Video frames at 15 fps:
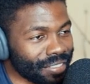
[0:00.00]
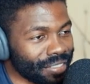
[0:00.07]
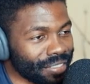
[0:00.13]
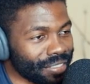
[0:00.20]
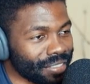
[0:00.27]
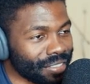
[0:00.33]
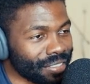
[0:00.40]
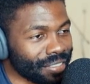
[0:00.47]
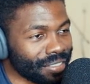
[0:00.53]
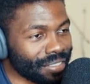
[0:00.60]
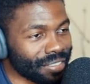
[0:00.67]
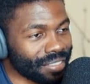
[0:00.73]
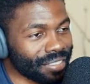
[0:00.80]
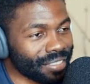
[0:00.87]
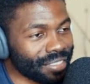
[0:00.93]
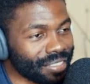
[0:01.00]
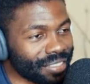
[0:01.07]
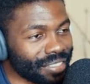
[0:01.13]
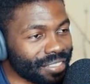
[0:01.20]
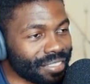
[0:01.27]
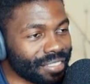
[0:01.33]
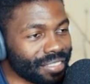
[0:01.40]

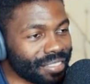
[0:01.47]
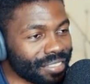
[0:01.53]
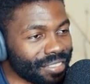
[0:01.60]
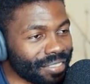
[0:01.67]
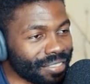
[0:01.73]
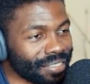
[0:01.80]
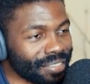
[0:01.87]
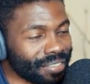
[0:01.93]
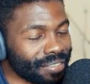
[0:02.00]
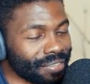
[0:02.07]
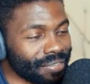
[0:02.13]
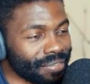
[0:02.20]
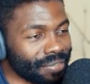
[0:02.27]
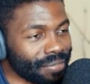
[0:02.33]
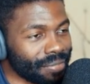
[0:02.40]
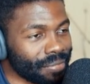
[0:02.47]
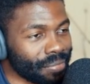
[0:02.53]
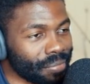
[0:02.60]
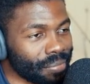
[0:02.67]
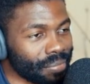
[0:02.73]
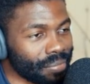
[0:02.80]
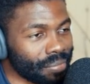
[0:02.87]

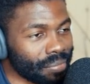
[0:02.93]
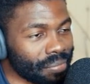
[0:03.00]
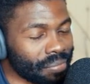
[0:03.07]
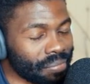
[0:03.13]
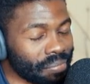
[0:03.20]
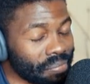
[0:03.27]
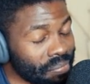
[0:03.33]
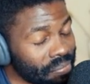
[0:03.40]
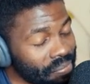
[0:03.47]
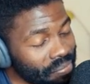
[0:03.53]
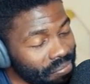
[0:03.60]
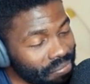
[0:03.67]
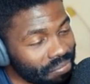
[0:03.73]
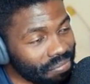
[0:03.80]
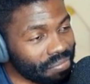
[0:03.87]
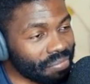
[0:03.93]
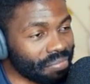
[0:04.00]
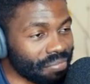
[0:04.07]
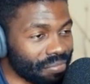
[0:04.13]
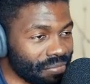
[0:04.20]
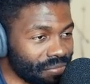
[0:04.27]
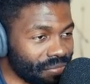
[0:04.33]

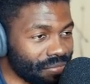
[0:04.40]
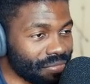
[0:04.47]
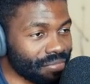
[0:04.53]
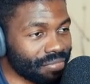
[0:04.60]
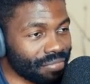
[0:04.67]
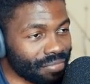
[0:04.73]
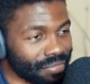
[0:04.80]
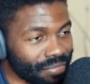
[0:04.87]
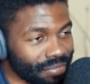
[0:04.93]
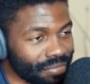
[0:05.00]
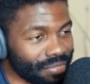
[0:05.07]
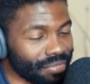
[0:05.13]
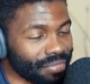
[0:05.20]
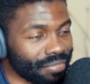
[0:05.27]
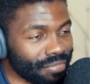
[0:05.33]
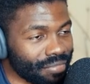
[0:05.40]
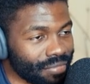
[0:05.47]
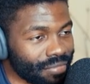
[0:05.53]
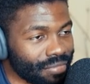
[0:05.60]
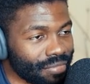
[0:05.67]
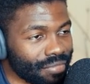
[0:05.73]
(not speaking)